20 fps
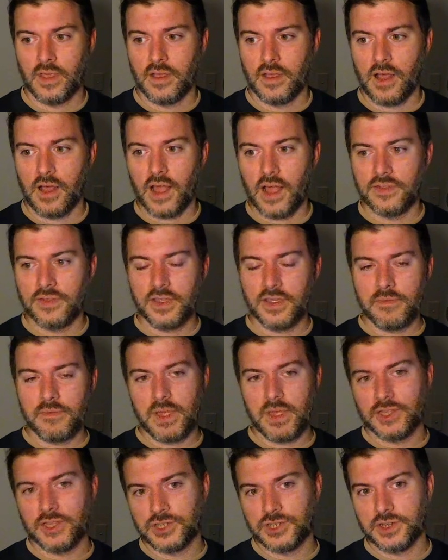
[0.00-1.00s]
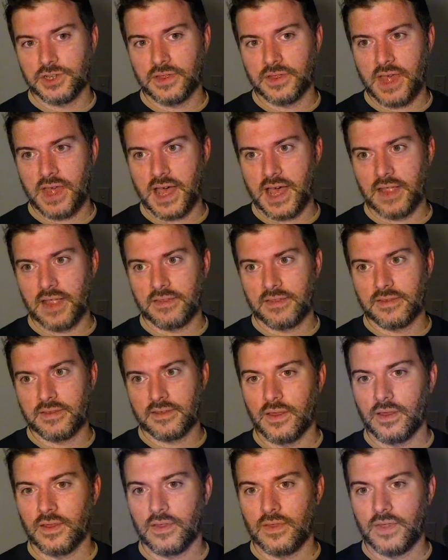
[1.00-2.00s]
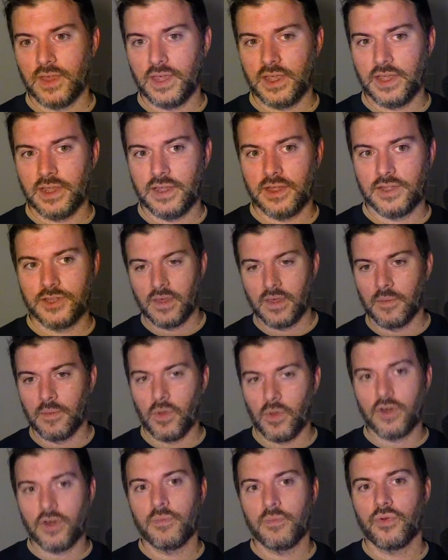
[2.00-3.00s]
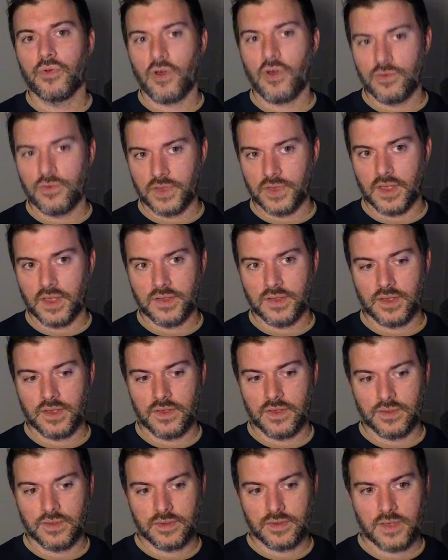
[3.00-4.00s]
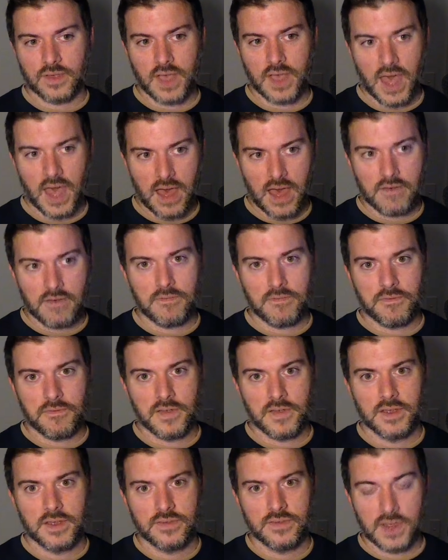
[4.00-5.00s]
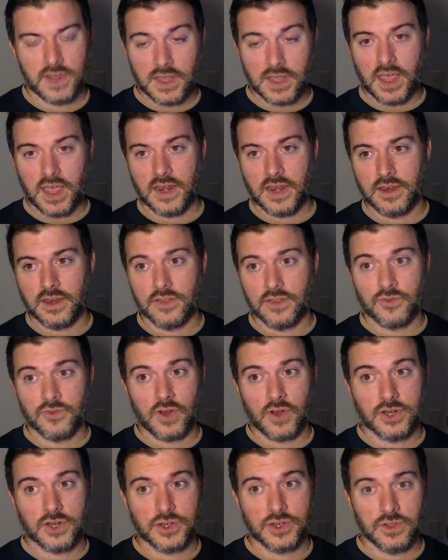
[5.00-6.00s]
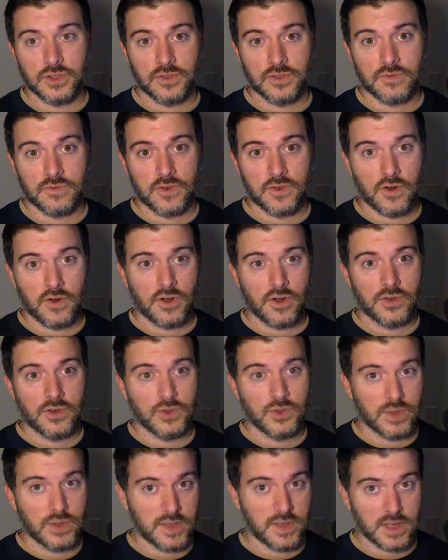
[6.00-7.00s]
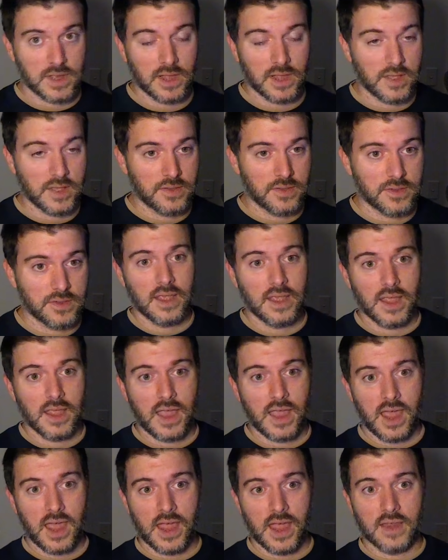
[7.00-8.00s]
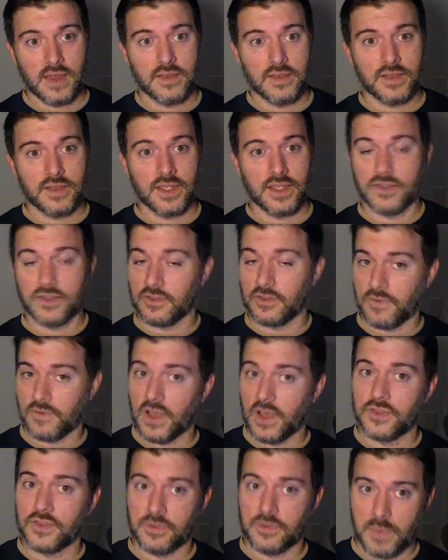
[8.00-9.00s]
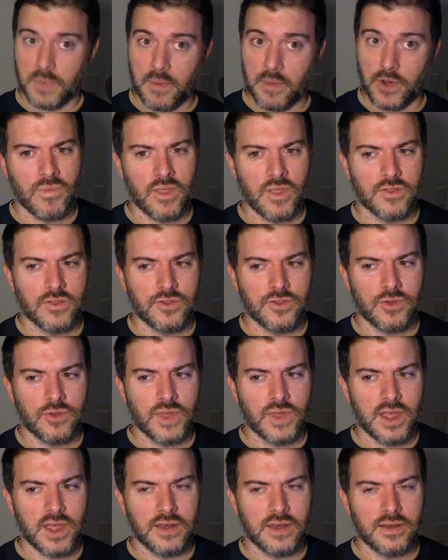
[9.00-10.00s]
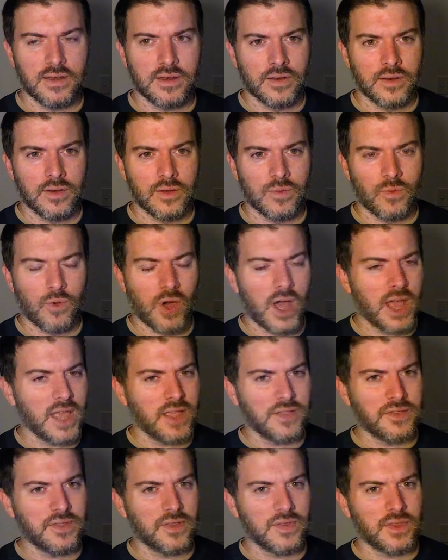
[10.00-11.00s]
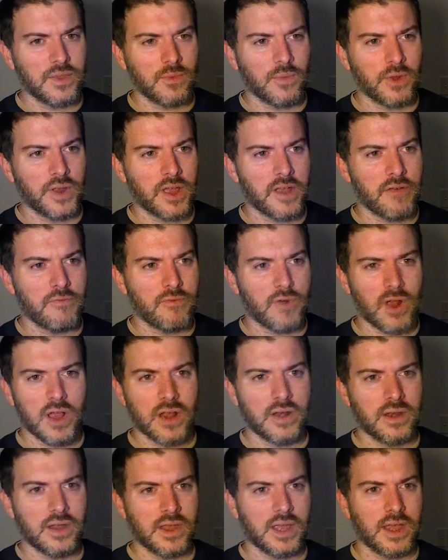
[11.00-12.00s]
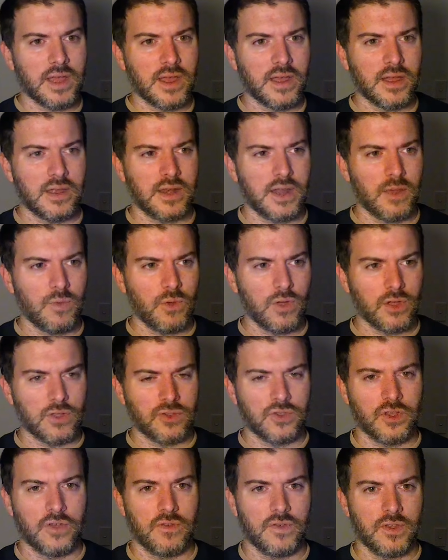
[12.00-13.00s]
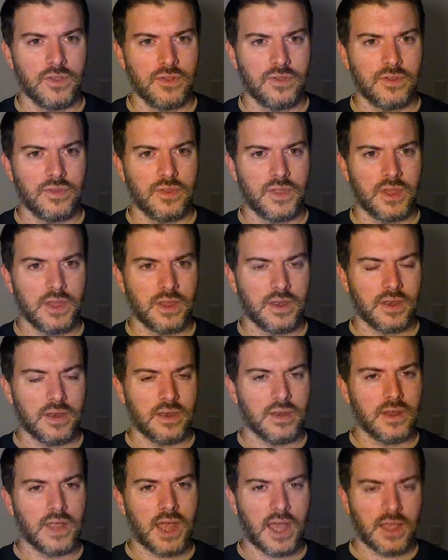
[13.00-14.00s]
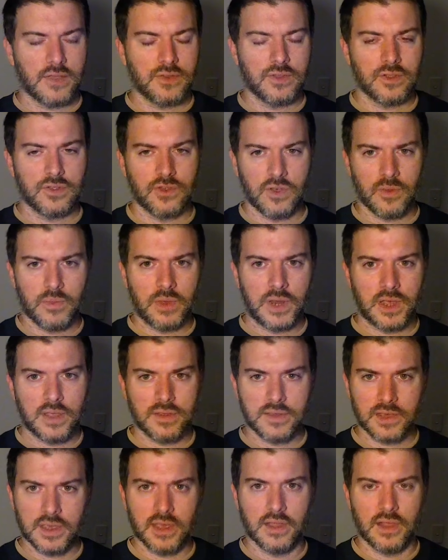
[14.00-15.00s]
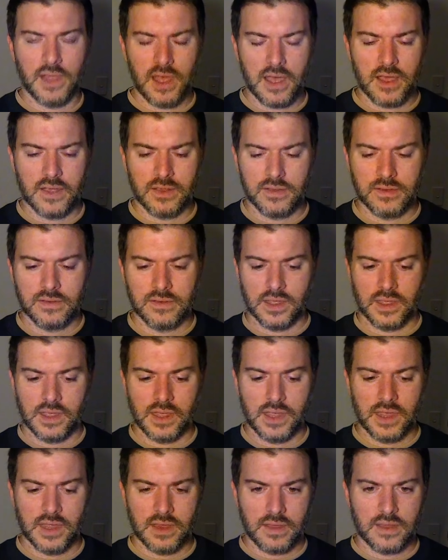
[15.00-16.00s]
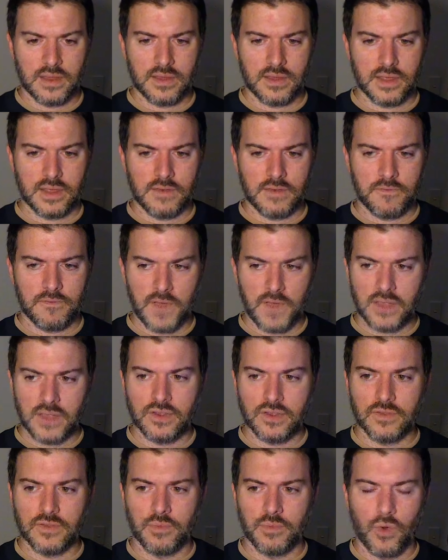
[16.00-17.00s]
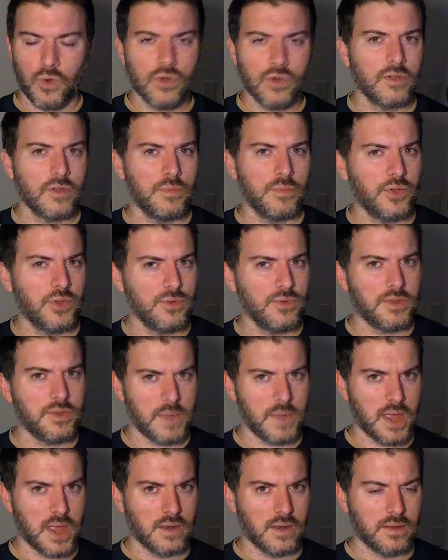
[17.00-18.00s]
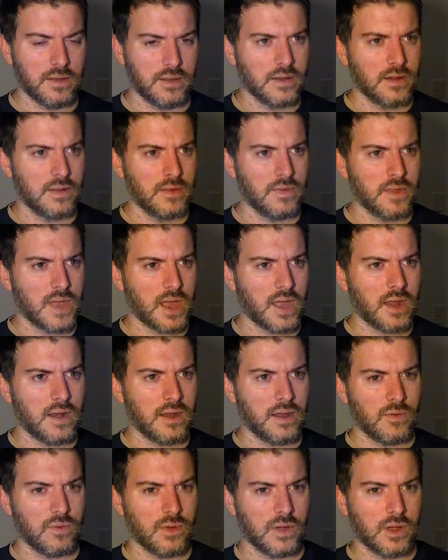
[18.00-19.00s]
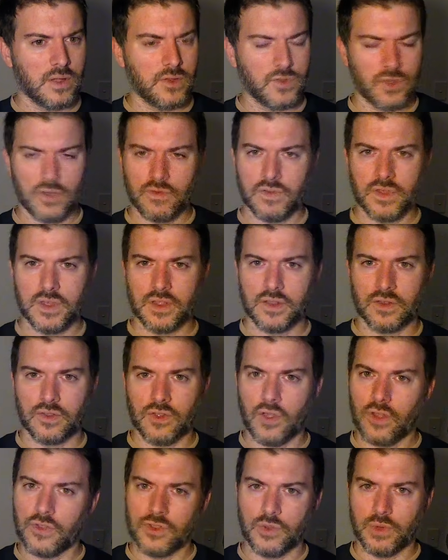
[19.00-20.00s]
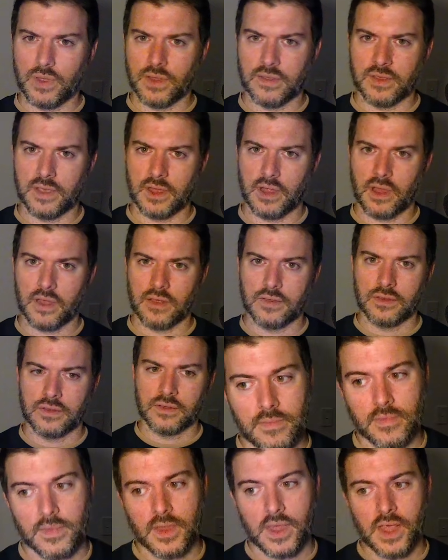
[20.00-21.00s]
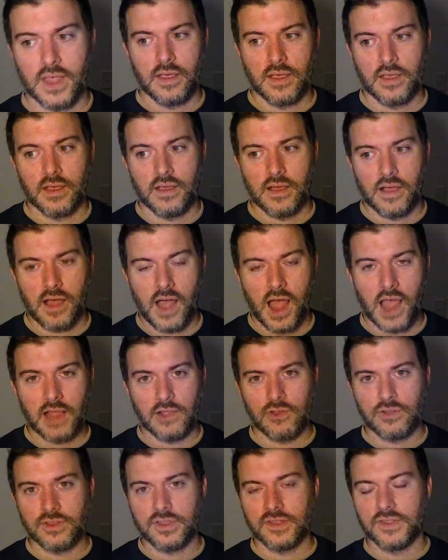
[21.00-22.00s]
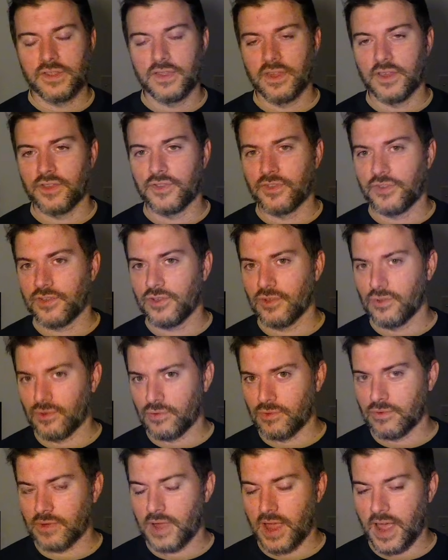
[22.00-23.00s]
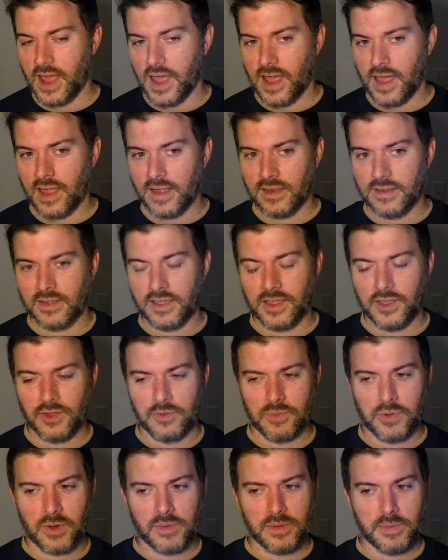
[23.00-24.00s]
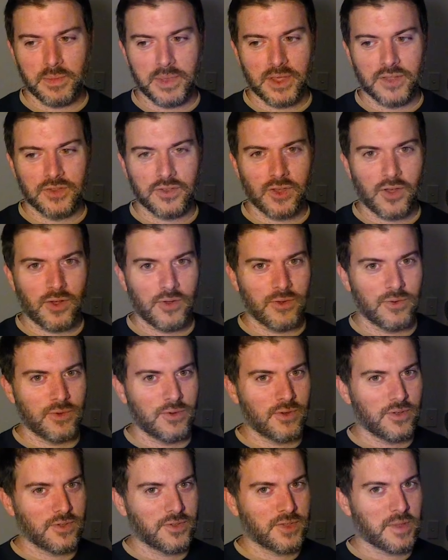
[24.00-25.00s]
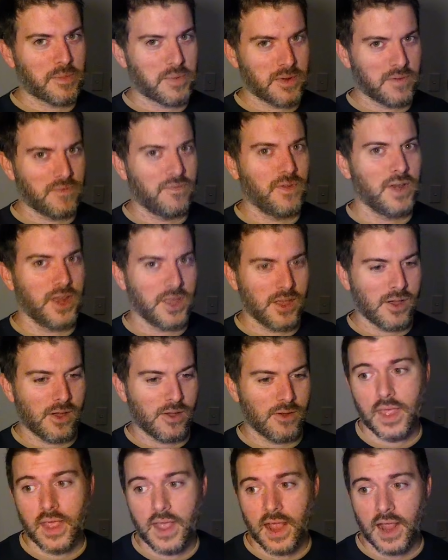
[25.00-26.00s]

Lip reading: I did mention that the modern processors have dedicated instructions for doing TLS, and it's as fast as memory. So then, why is it that when I run a network service that has to terminate TLS, it faces more compute demand than a server that's not doing TLS? I looked into this too, and it could probably be its own separate video.